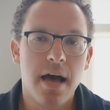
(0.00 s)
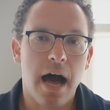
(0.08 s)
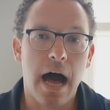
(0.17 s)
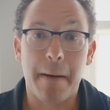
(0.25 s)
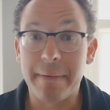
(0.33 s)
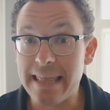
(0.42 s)

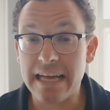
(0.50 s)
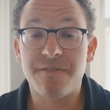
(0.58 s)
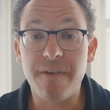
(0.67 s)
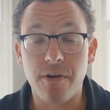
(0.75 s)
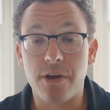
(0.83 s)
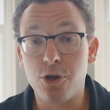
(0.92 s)
Um, and that's
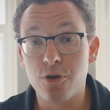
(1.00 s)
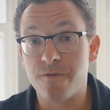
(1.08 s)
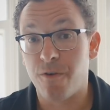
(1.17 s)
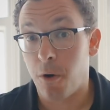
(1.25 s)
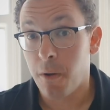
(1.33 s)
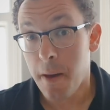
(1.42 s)
very
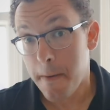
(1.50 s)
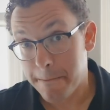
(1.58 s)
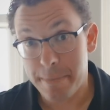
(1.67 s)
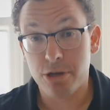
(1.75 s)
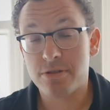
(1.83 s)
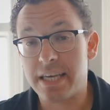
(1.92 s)
useful,
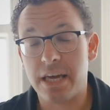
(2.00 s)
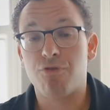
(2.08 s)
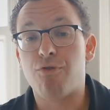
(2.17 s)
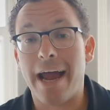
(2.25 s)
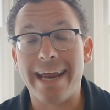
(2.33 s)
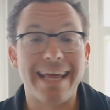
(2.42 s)
built
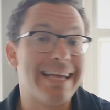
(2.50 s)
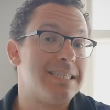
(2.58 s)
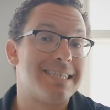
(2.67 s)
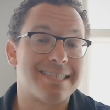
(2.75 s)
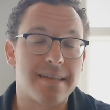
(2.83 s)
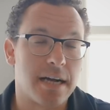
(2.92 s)
in right
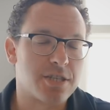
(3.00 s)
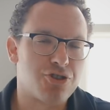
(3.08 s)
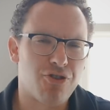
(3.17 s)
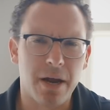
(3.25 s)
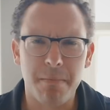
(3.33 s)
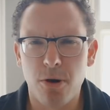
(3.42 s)
into Stocks to Trade.